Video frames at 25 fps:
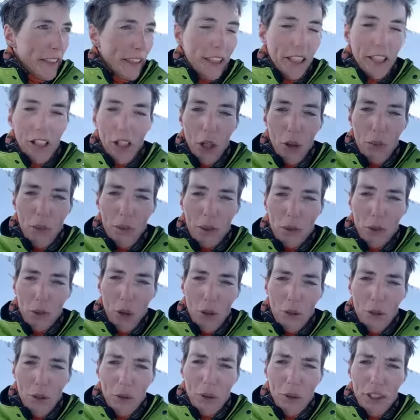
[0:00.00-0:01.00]
I hope it's
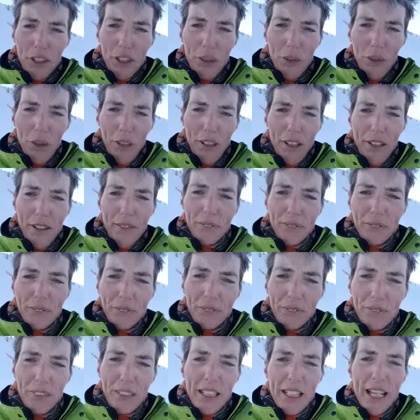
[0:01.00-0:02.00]
warmer where you are.
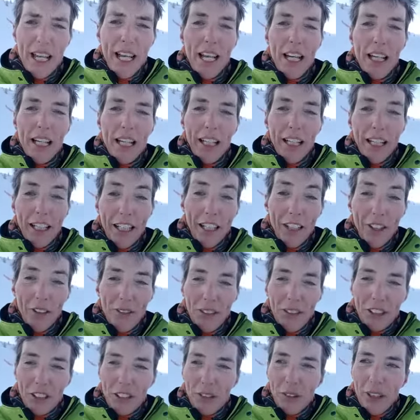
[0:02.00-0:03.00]
I know
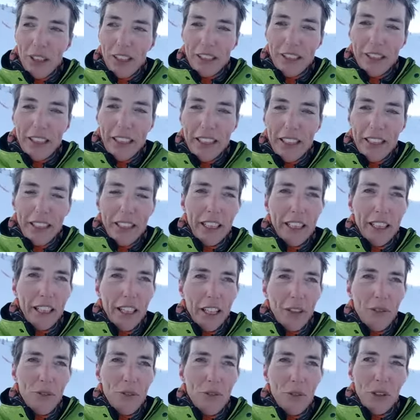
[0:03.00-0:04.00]
there's great skiing in
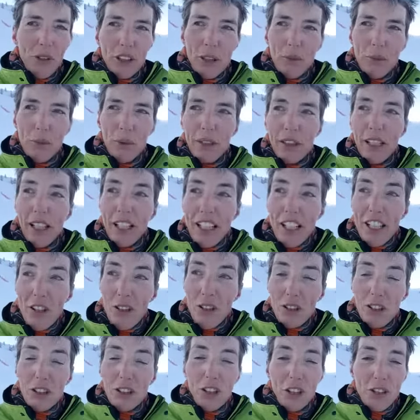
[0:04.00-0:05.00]
California, but I
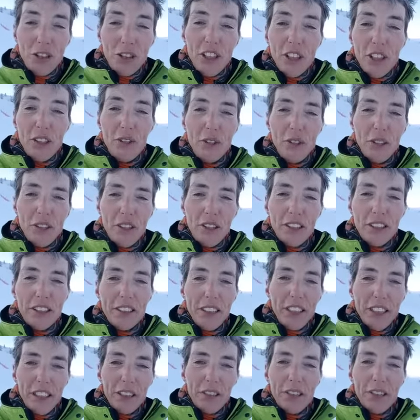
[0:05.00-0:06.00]
also know there's
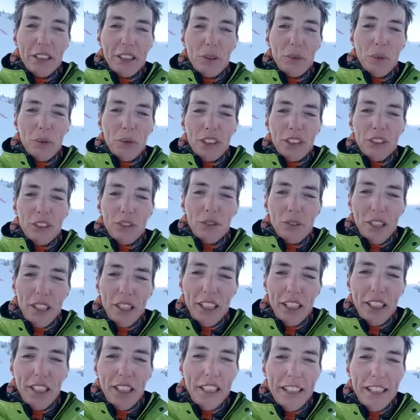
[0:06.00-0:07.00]
areas where it's
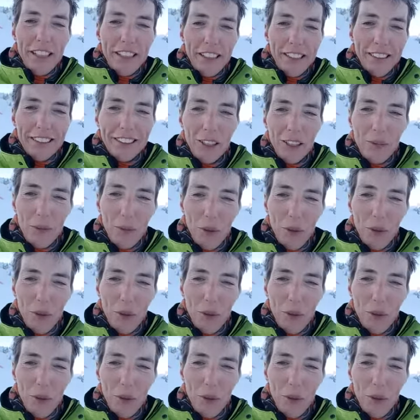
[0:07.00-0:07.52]
really nice and